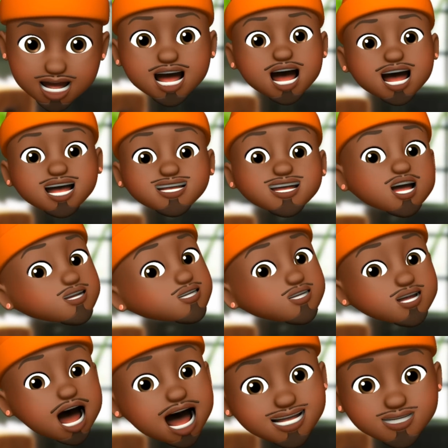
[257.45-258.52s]
and the other
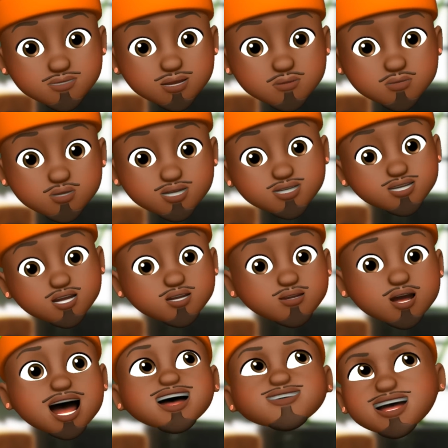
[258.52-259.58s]
cast members so
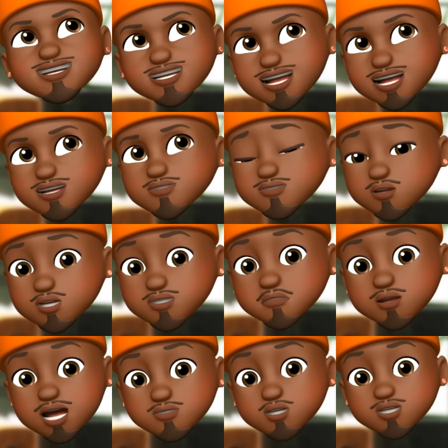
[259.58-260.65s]
that she could force
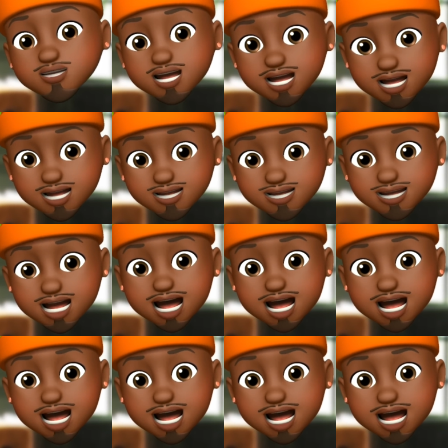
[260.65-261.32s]
Bravo's hand.